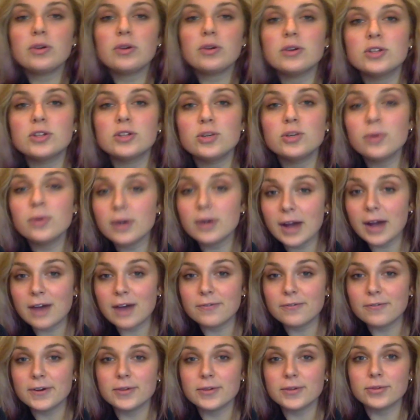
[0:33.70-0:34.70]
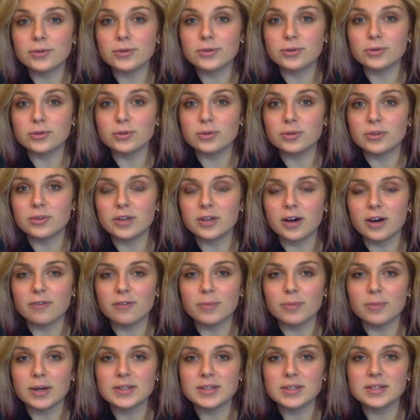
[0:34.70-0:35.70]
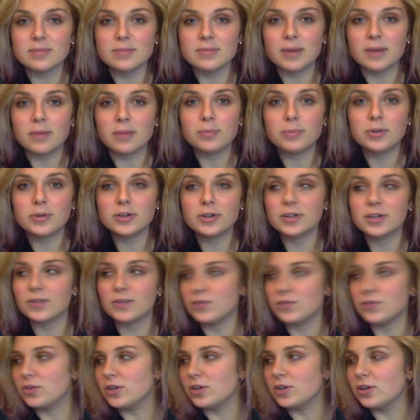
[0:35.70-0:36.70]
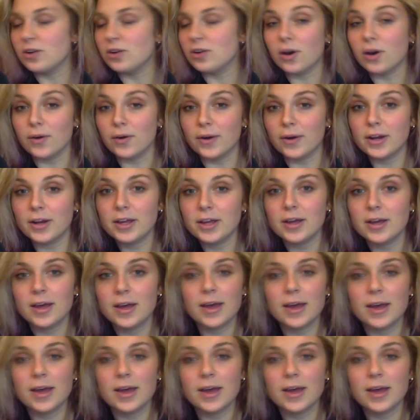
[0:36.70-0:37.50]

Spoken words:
you are halfway through the Of Mice and Men book, if you didn't know already,